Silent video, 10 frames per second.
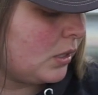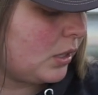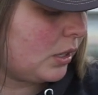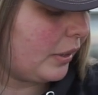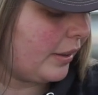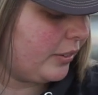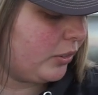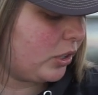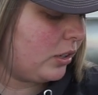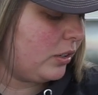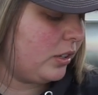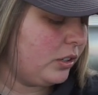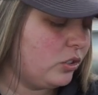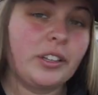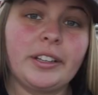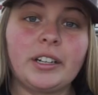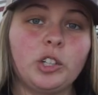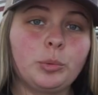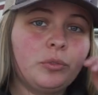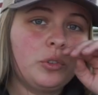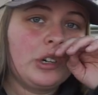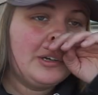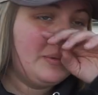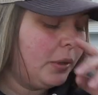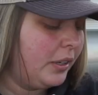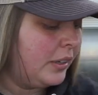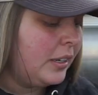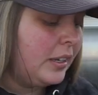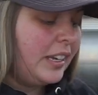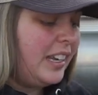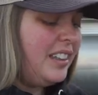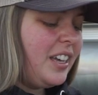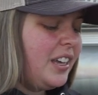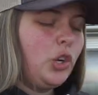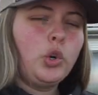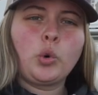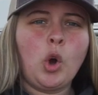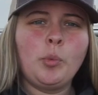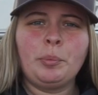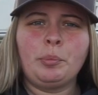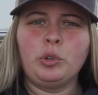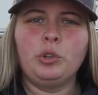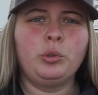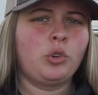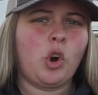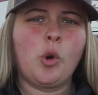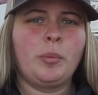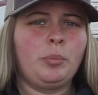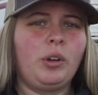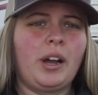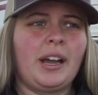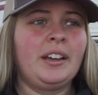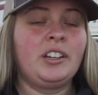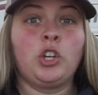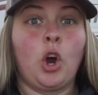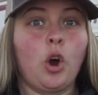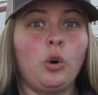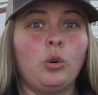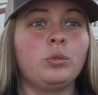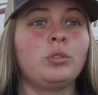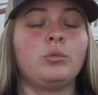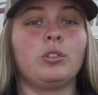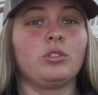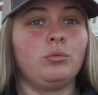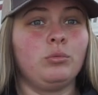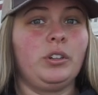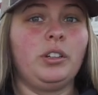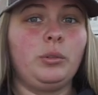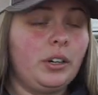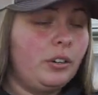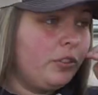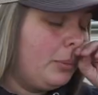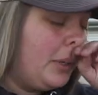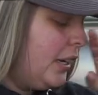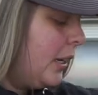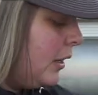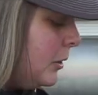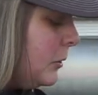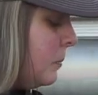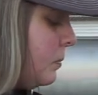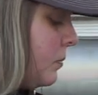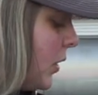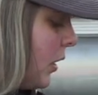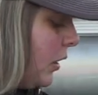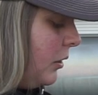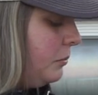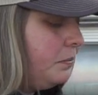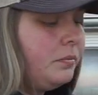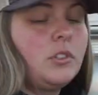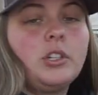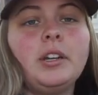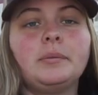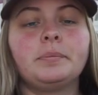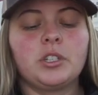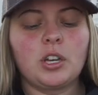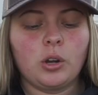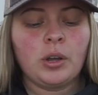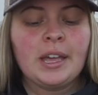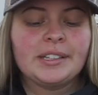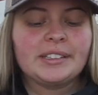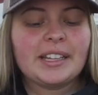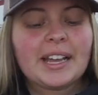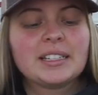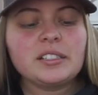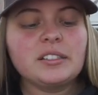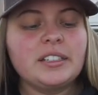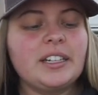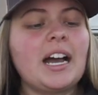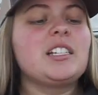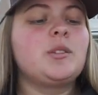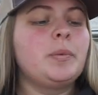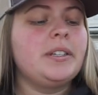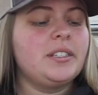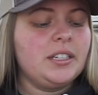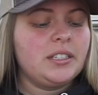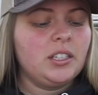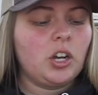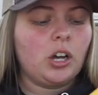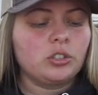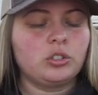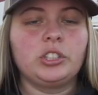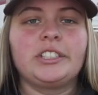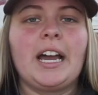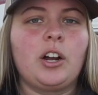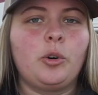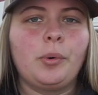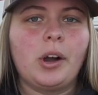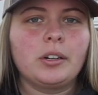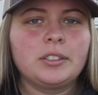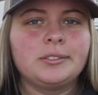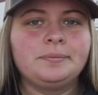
I haven't ever tried that color before, but anything chrome and blue, chrome and black, gold works really well for me. So lastly, I spent $60 on a tackle box.